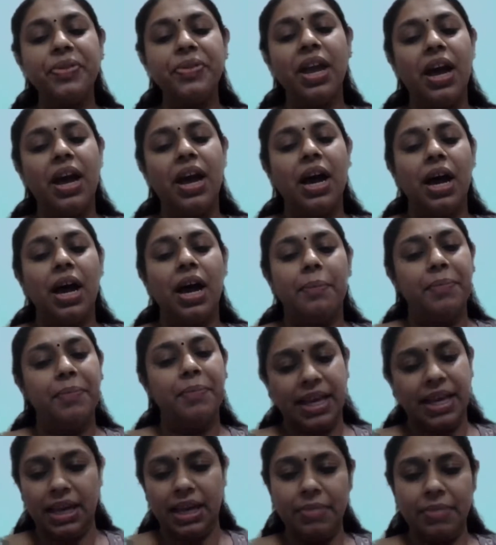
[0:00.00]
making,
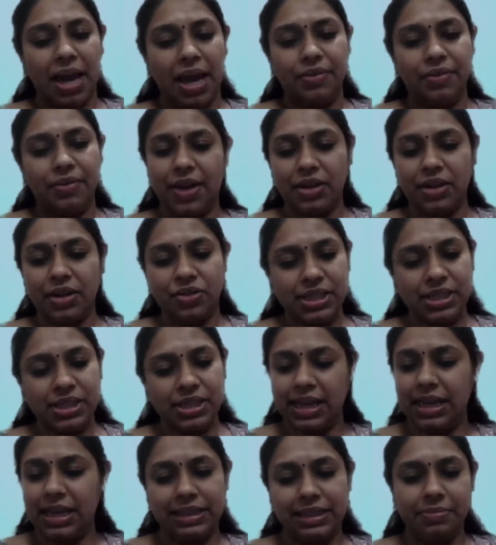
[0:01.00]
manufacturing, selling the
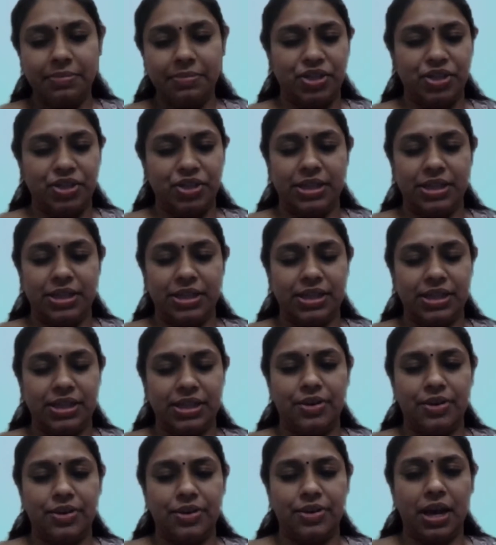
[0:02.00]
machine, etc.
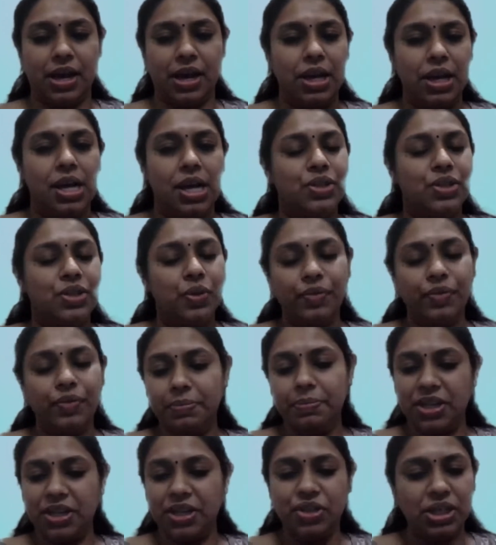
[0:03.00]
So with machine
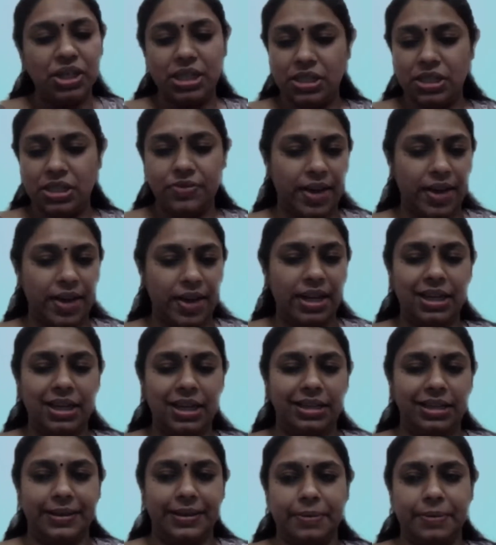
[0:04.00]
it's very clear.
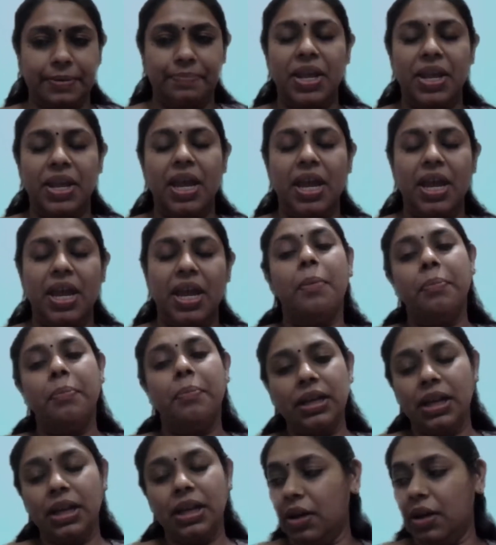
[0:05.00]
But
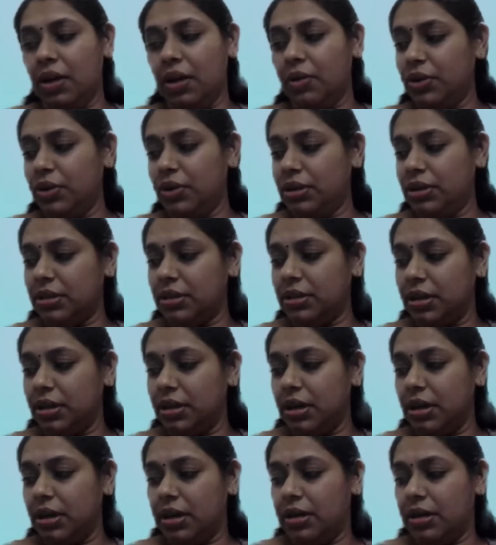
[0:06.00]
with
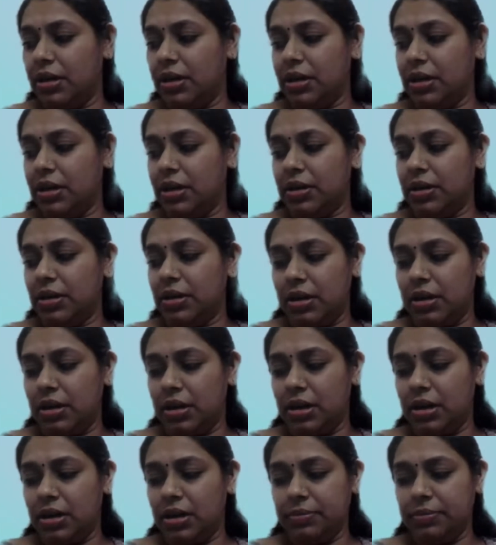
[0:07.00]
a
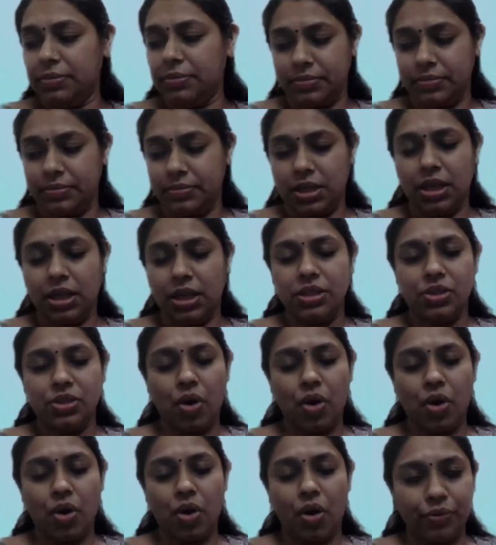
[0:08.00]

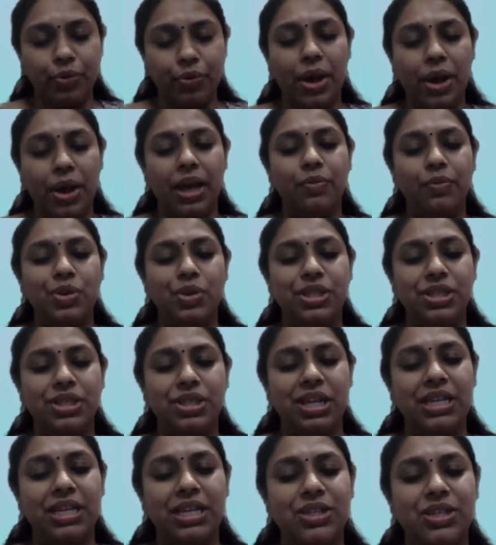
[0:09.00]
software which is
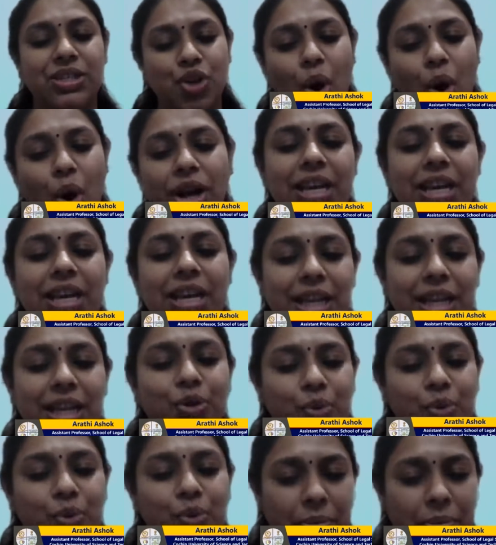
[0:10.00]
not linked to a
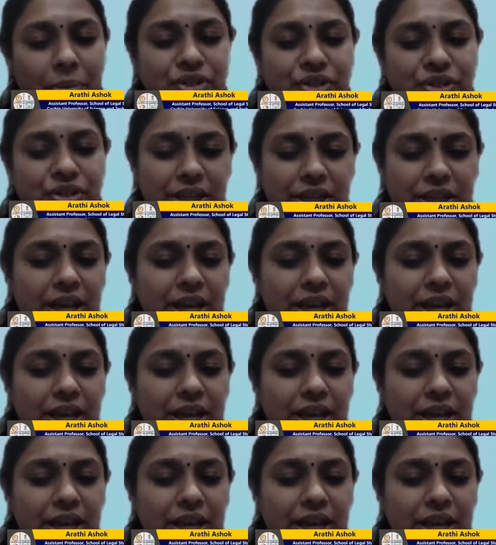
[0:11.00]
machine, the